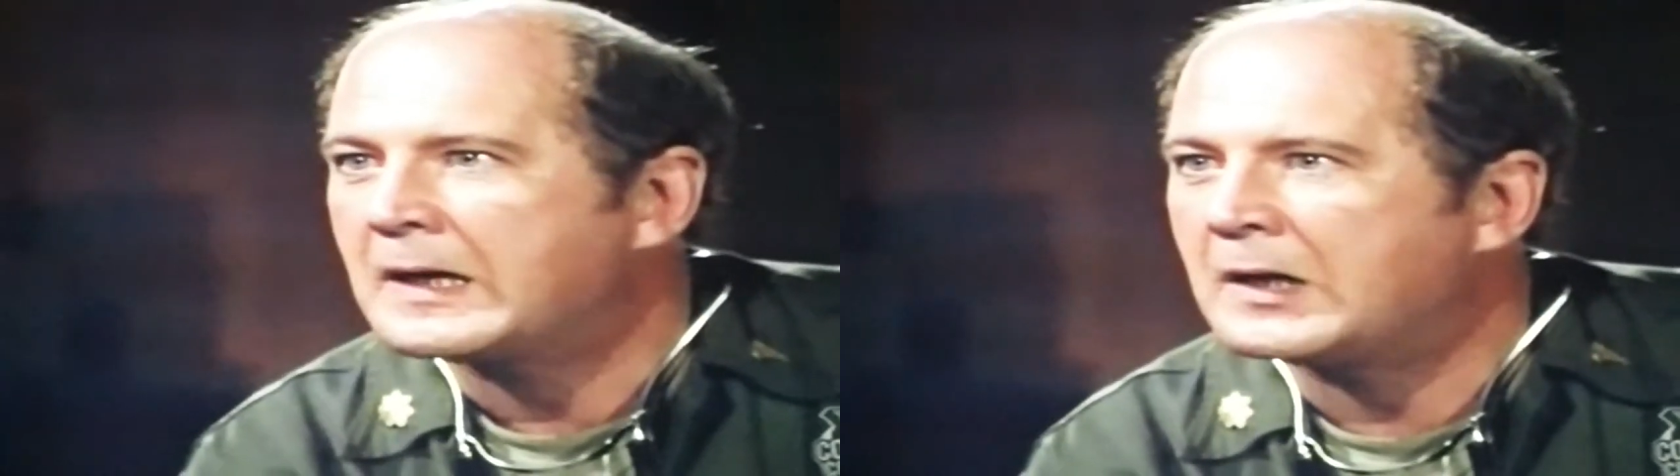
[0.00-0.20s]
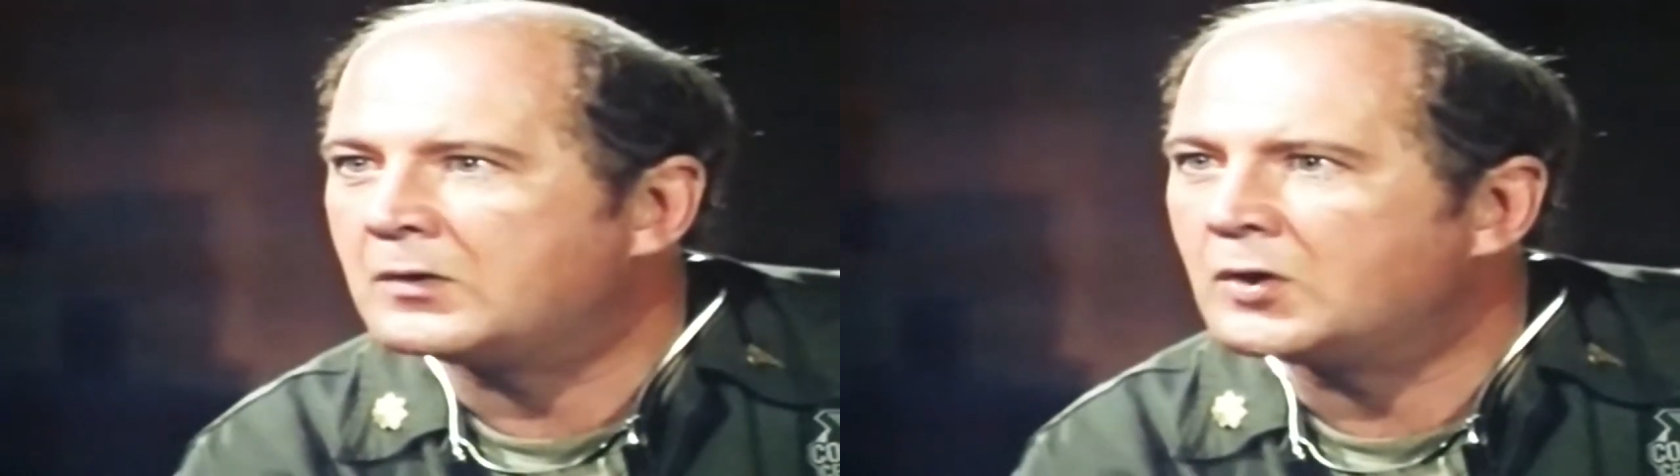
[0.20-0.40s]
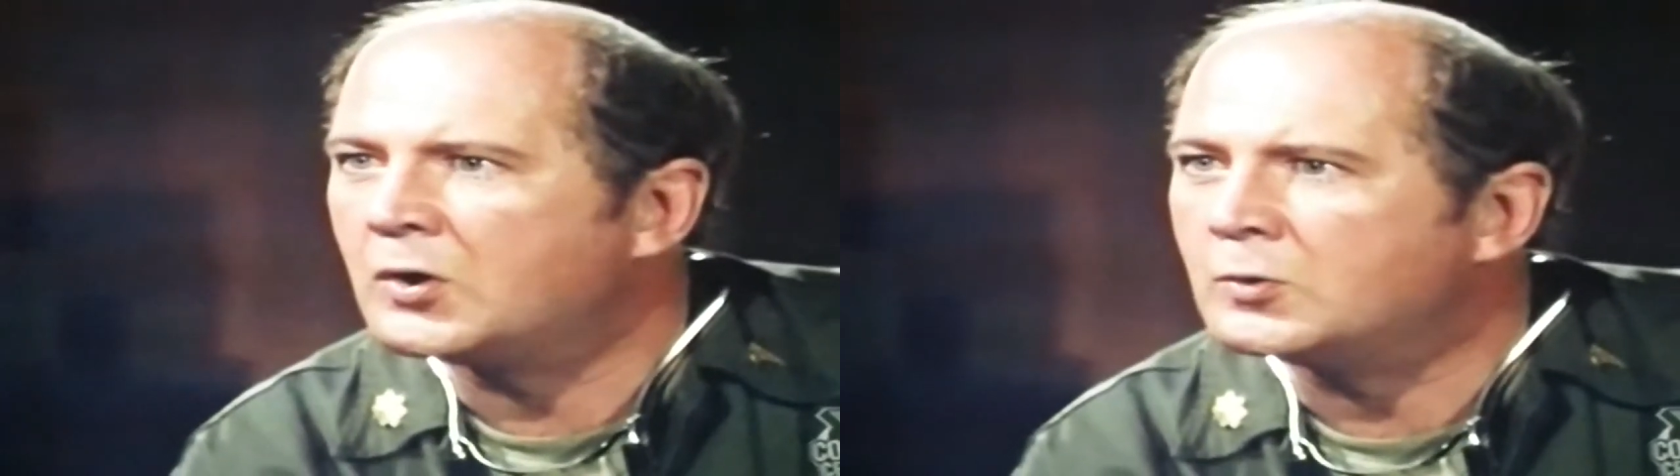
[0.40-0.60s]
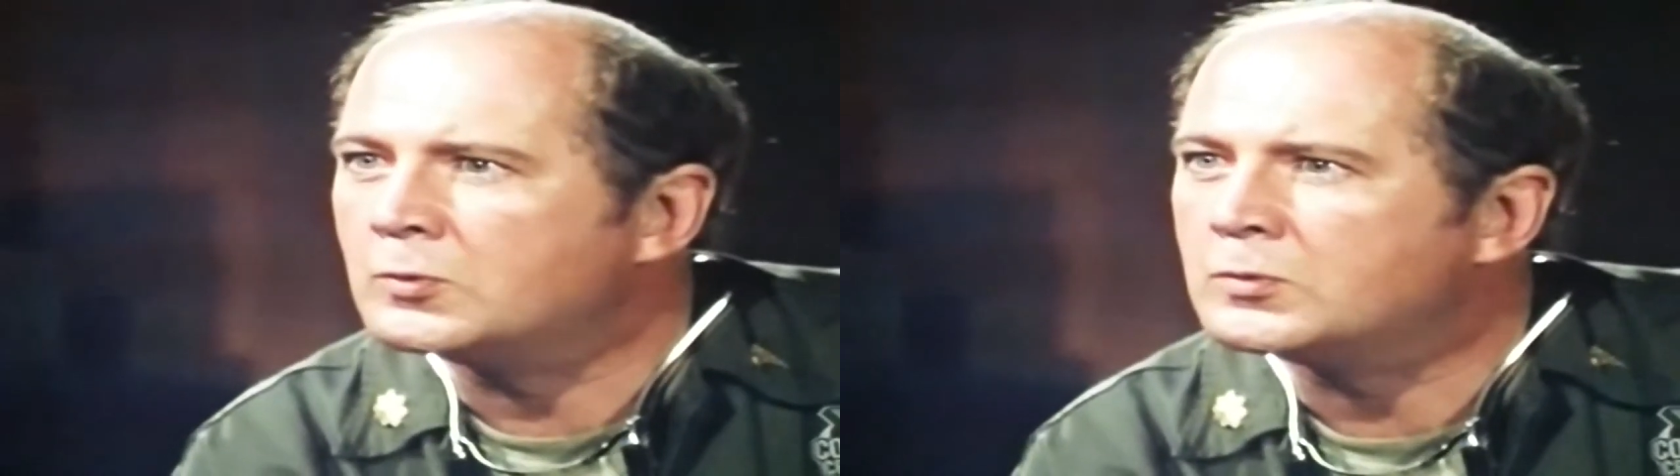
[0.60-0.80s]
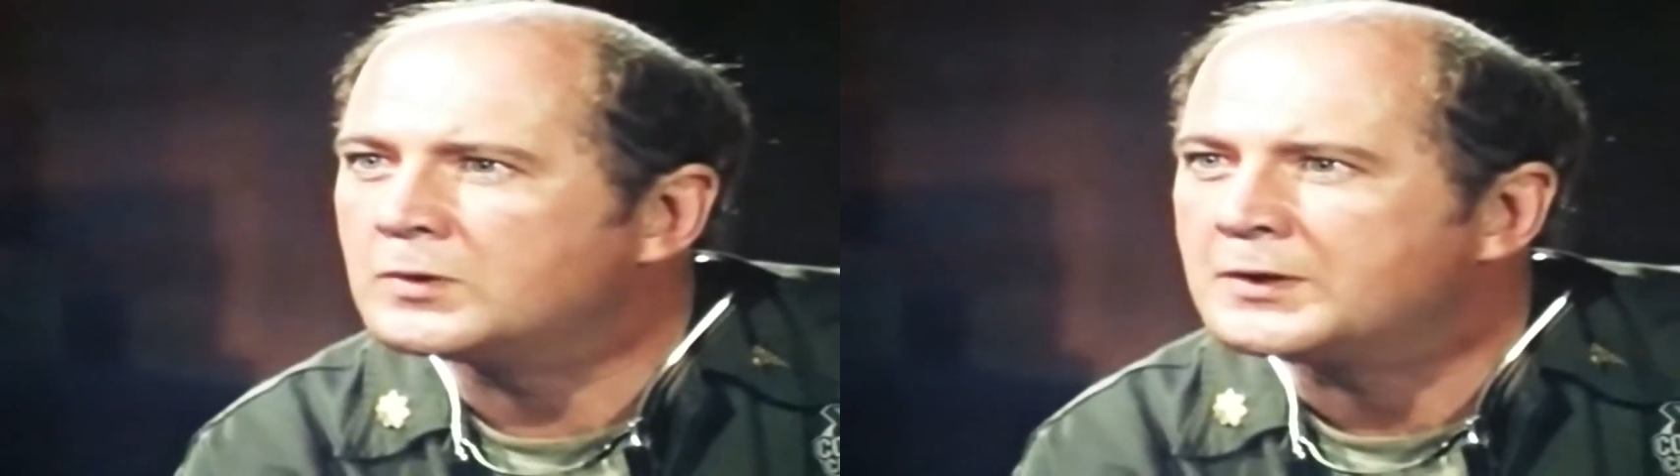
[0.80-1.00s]
how
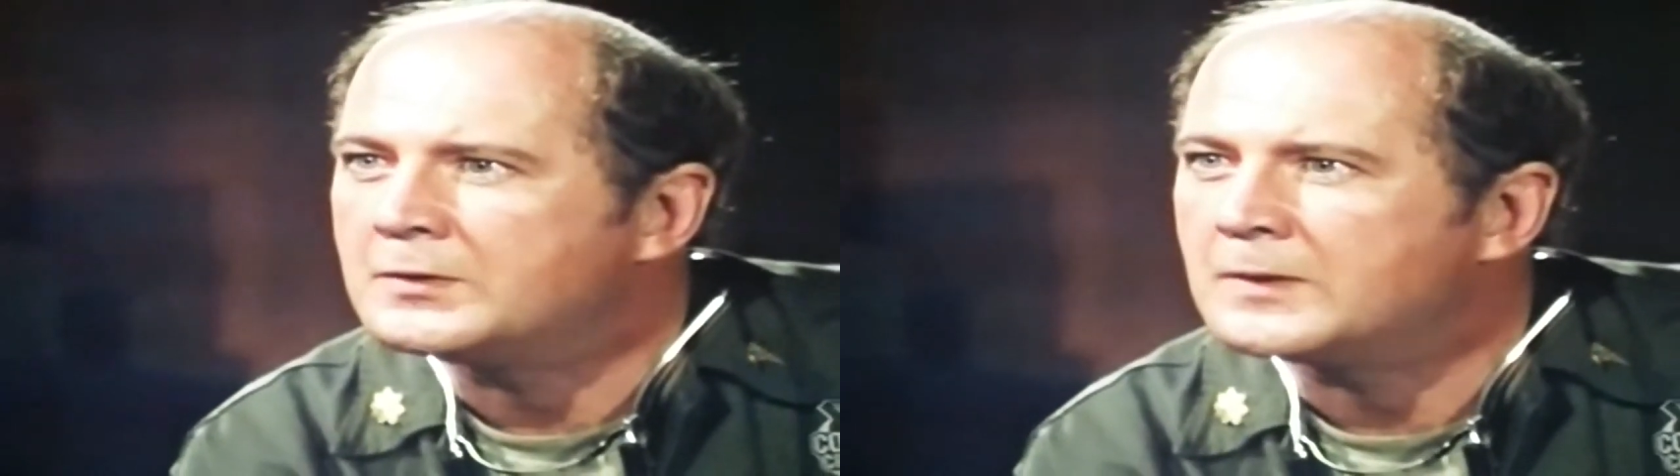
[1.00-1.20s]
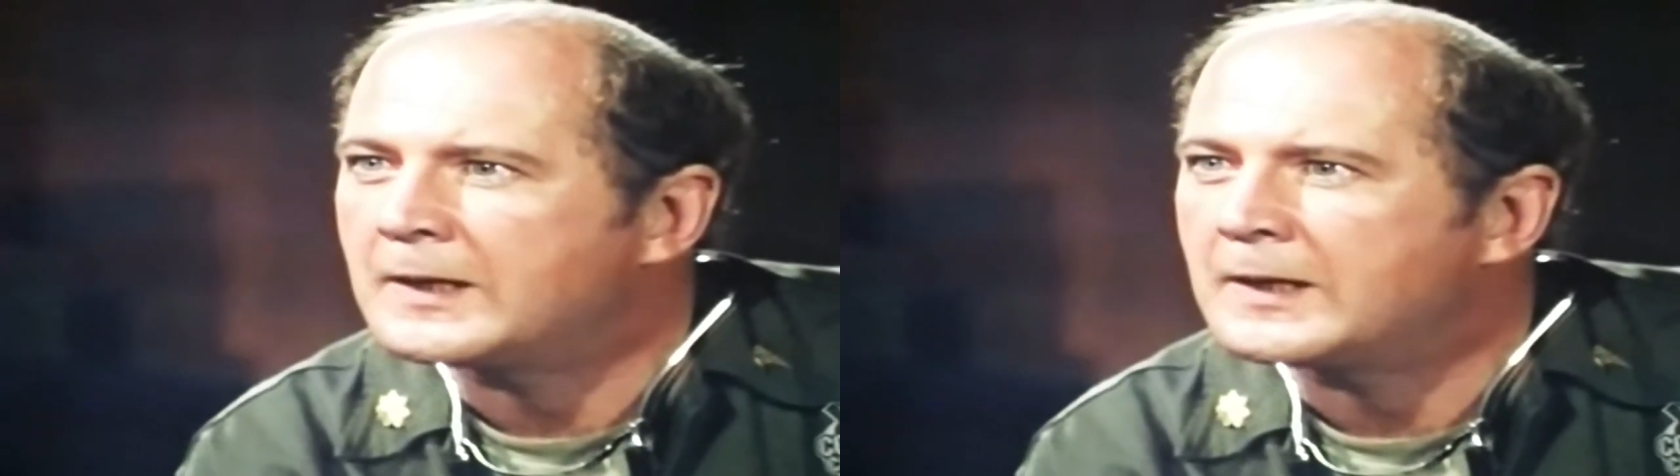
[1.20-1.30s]
old you